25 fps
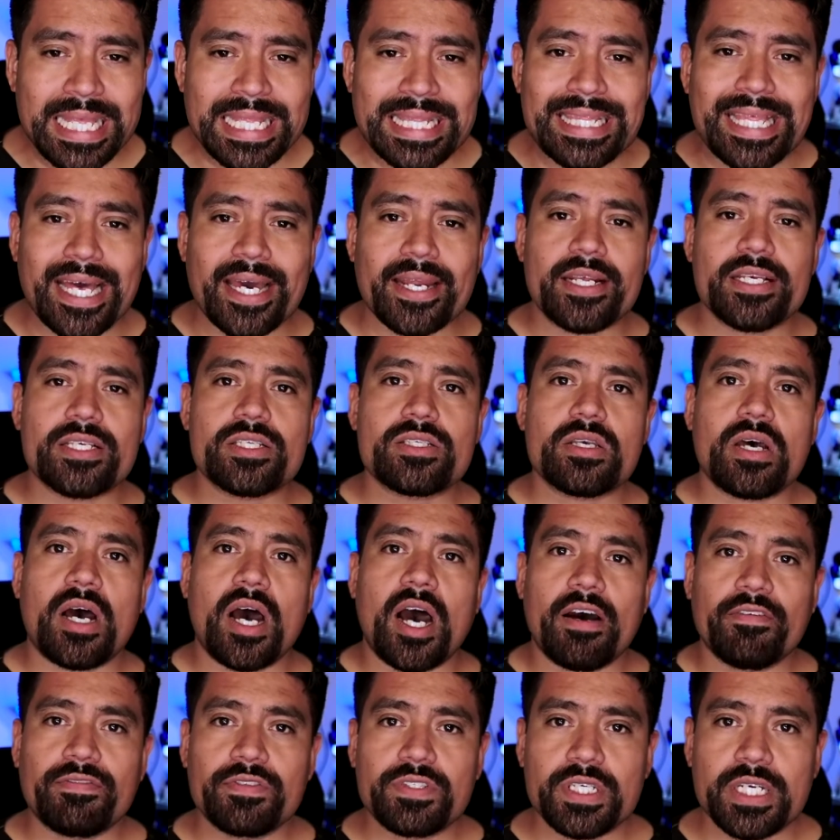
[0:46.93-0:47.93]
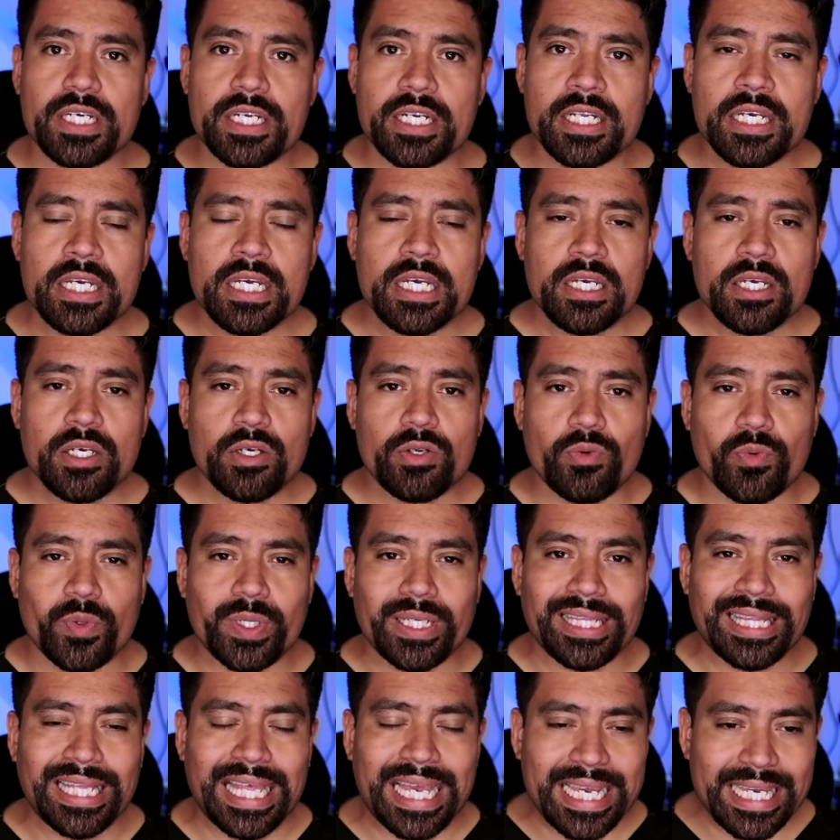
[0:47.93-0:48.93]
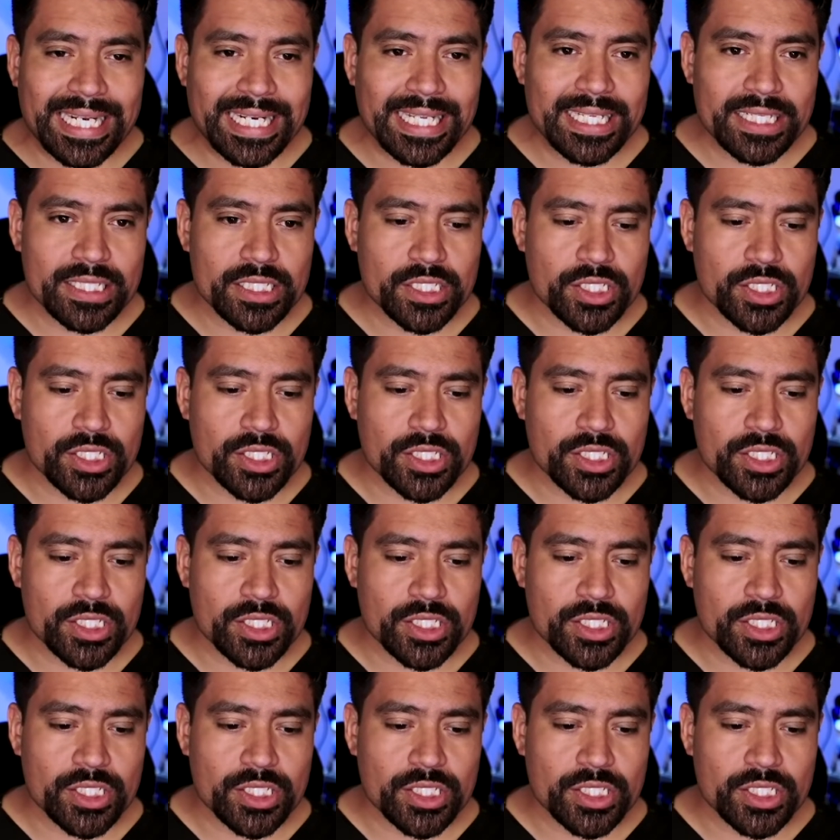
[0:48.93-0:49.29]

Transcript: That is often related